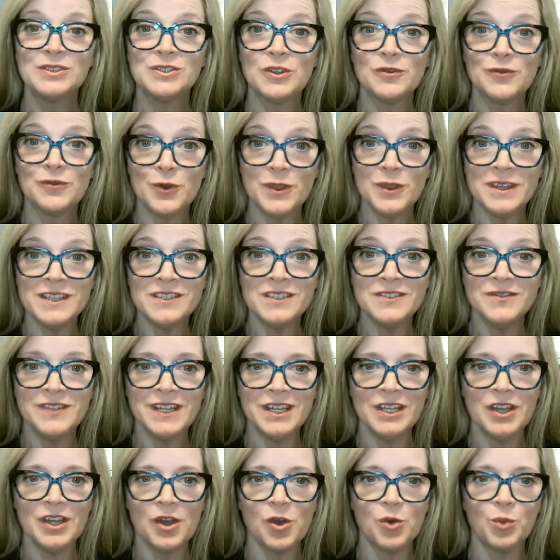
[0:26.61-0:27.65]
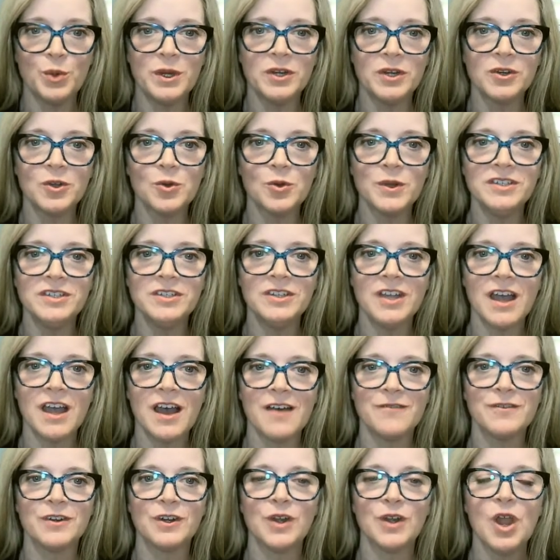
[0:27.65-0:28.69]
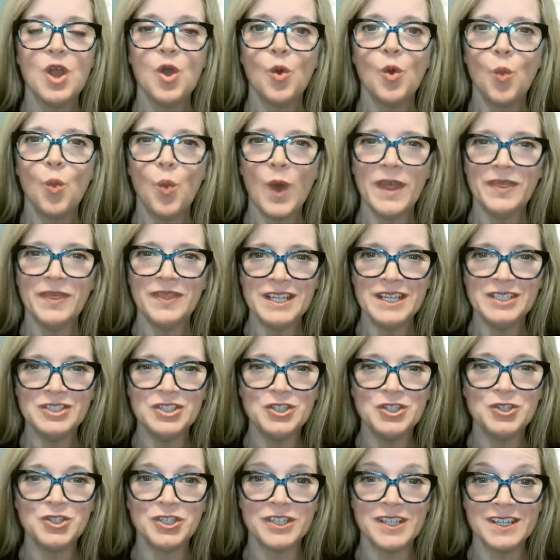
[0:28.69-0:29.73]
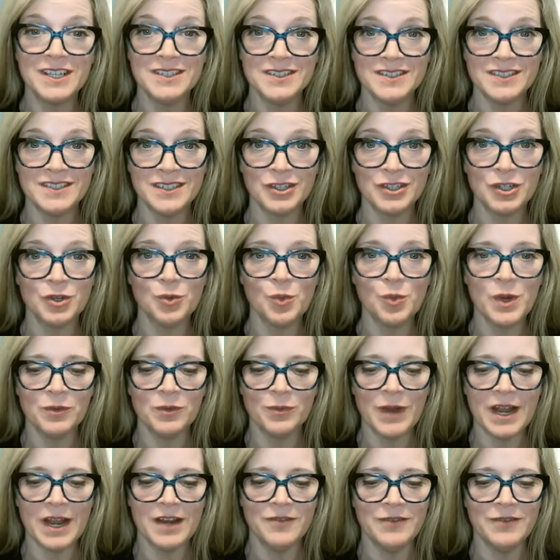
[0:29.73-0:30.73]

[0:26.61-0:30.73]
So for this video, we are going to cover what things you should consider when